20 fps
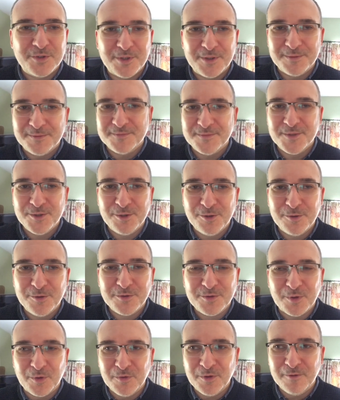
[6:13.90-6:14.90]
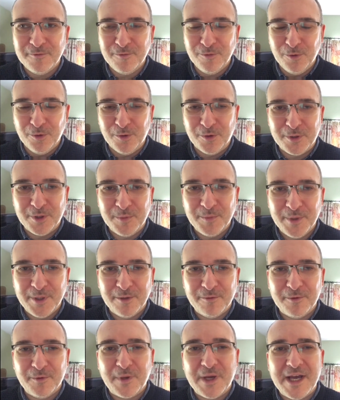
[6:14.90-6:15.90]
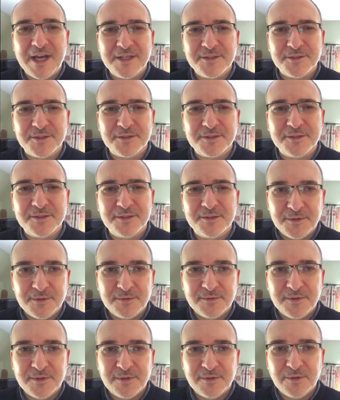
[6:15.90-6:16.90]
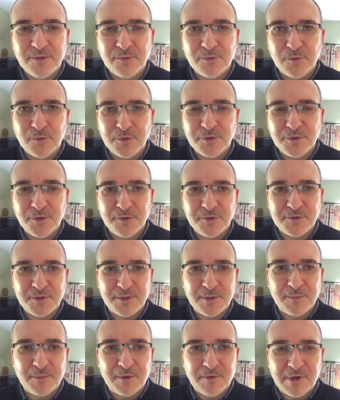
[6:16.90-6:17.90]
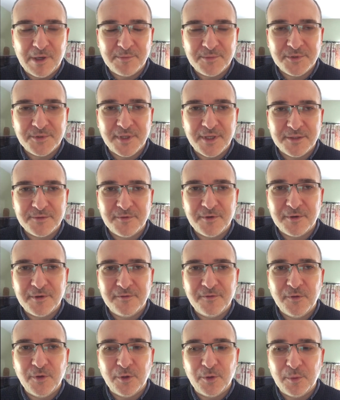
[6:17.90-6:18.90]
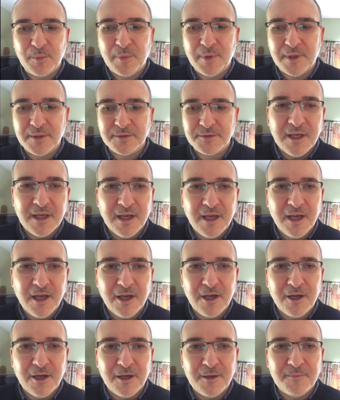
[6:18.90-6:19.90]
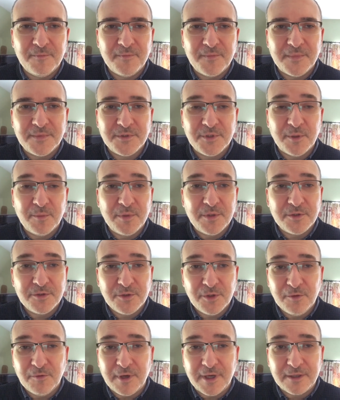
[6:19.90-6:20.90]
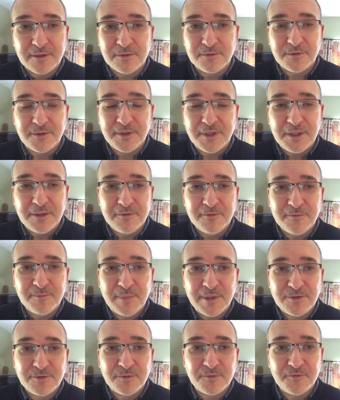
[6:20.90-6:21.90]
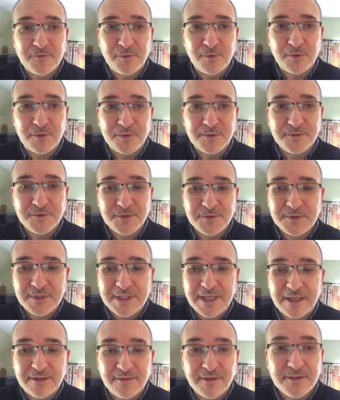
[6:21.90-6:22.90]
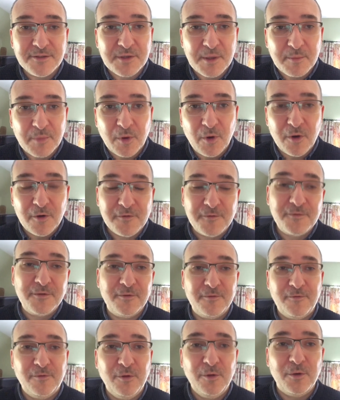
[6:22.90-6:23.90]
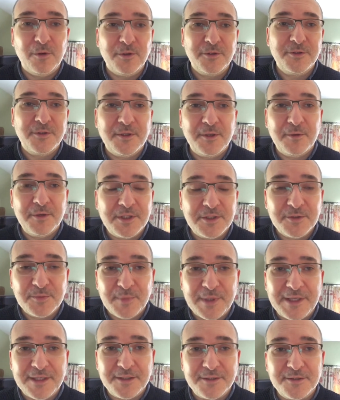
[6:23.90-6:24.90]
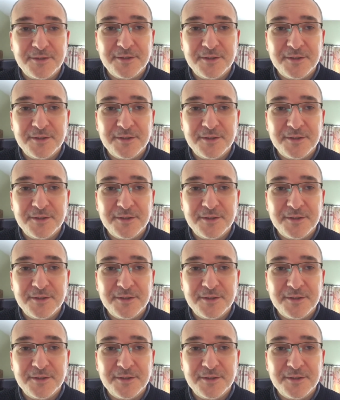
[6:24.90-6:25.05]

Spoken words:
Shoes on the floor can be a real hazard. Not all shoes are upstairs, very few, but so I put a shoe rack on the bedroom floor just to get things up off the floor so they're in a space.